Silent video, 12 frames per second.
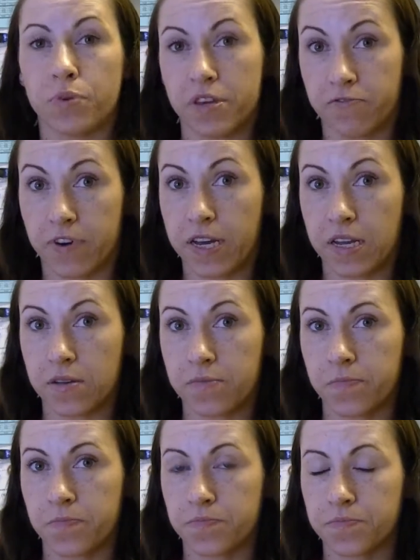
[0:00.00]
be inviting.
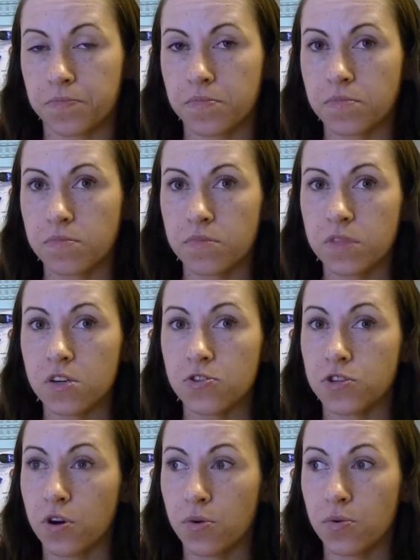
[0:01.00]

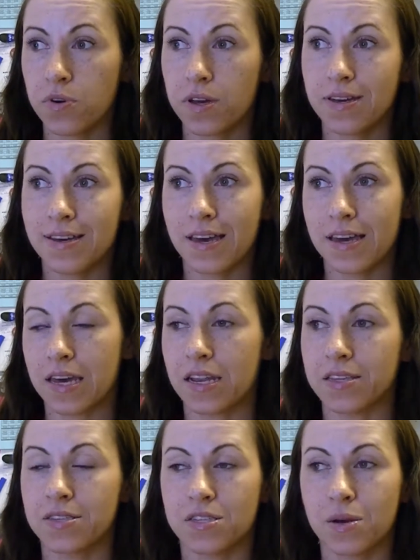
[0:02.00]
So again,
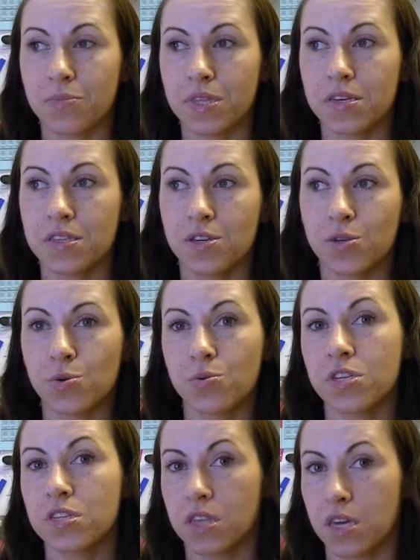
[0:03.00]
it's something that you
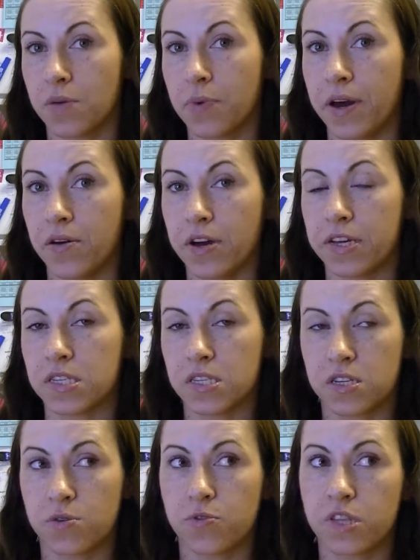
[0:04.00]
need to think about, and it's
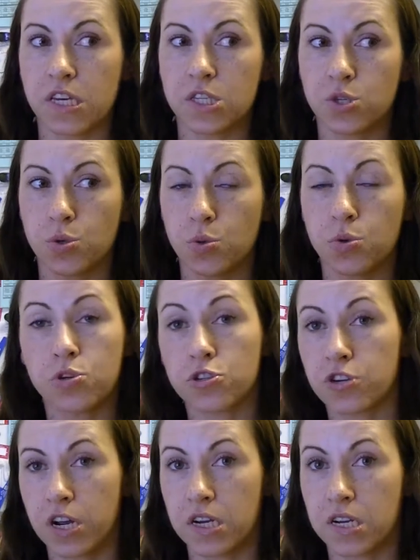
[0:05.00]
going to relate to who you're
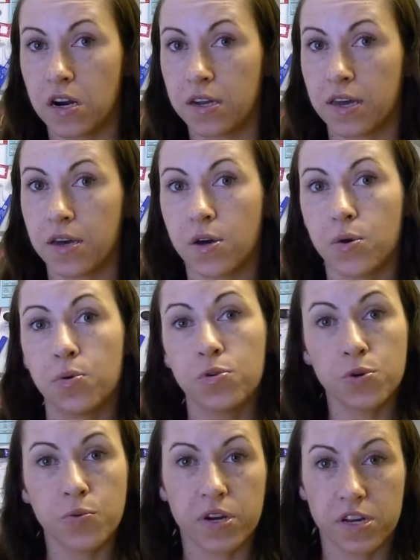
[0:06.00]
trying to target, who who
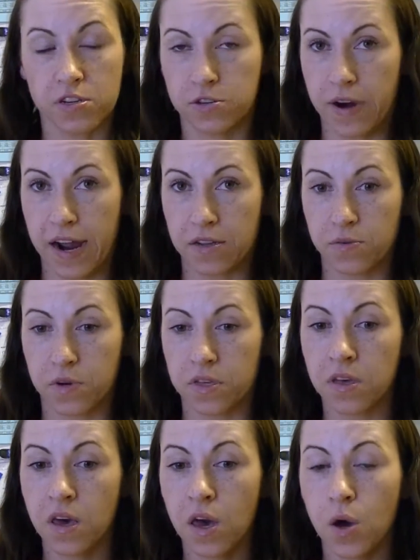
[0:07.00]
you want to interact with,
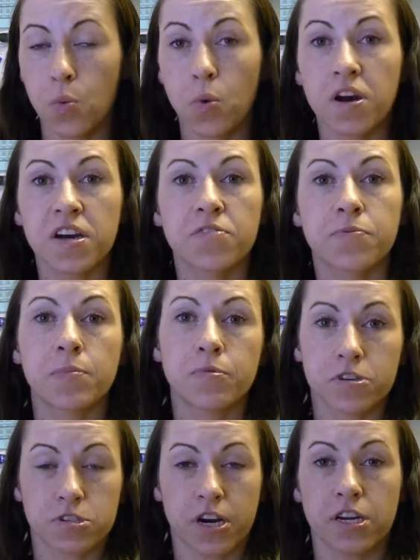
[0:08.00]
what kind of people
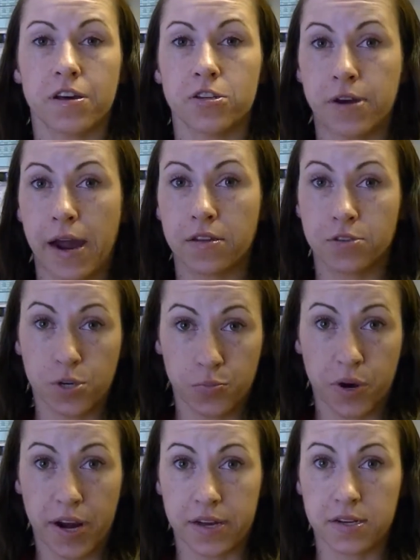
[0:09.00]
you're trying to attract to your
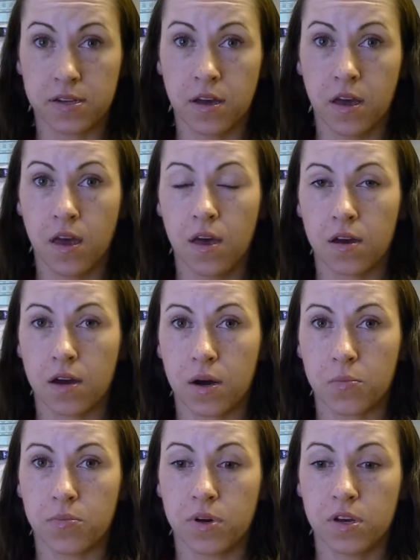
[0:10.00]
brand.
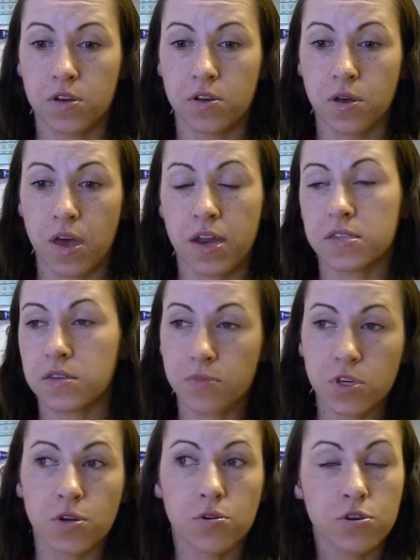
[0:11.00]
And it's
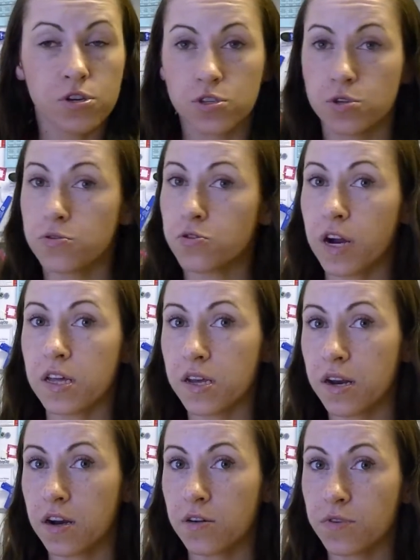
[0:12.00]
something, you can do trial
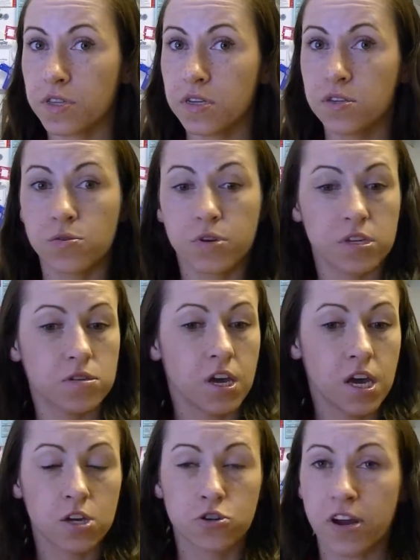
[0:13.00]
and error with it. You can
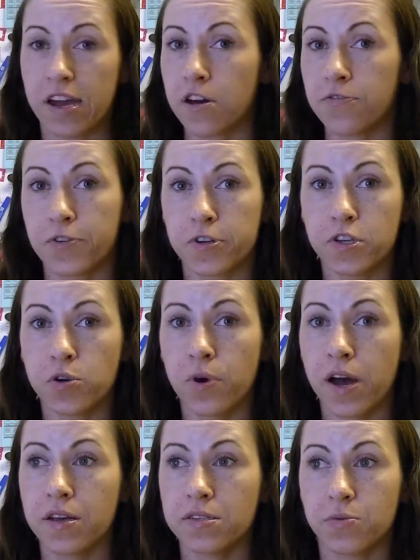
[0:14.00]
try it out for a little
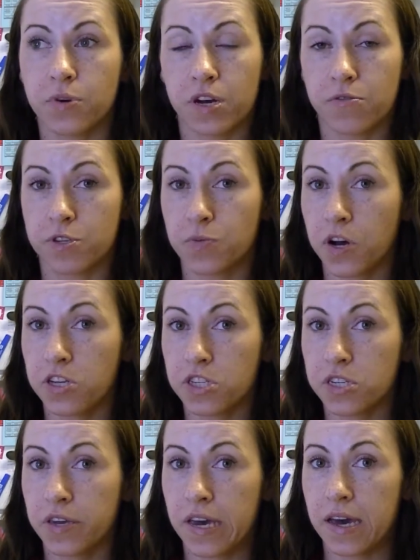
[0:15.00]
while, see what kind of response
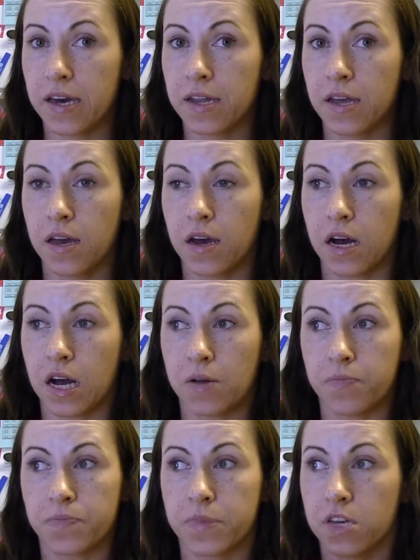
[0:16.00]
you get.
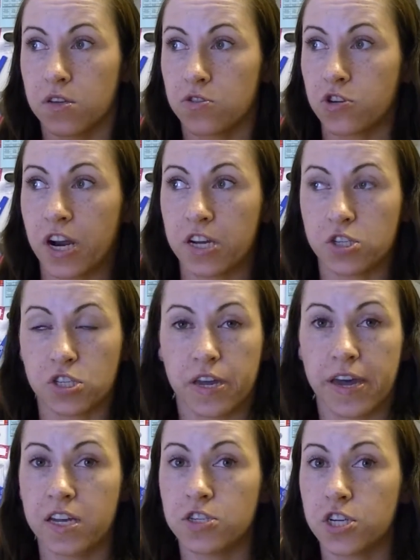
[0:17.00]
Try just a
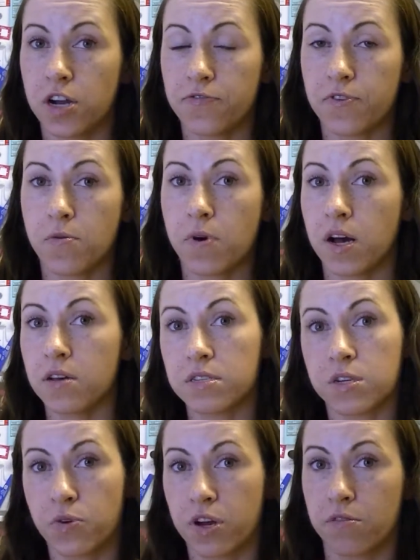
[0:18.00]
headshot for a while,
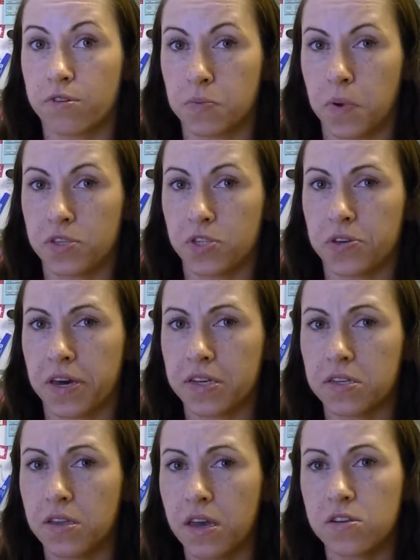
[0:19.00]
see what kind of response you get,
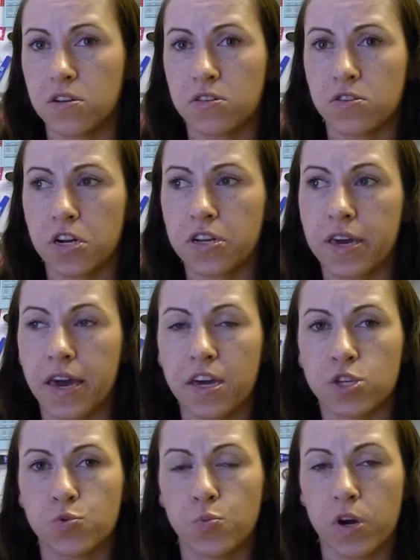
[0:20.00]
and try to
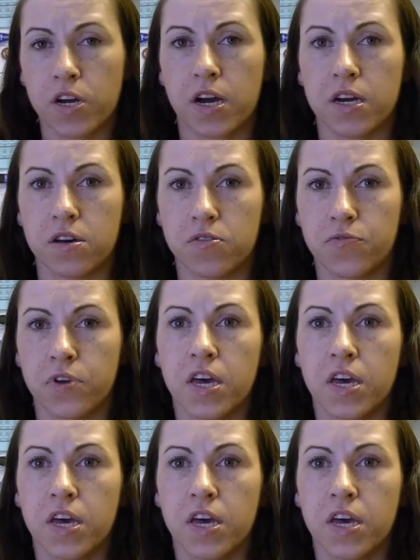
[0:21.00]
gauge what kind of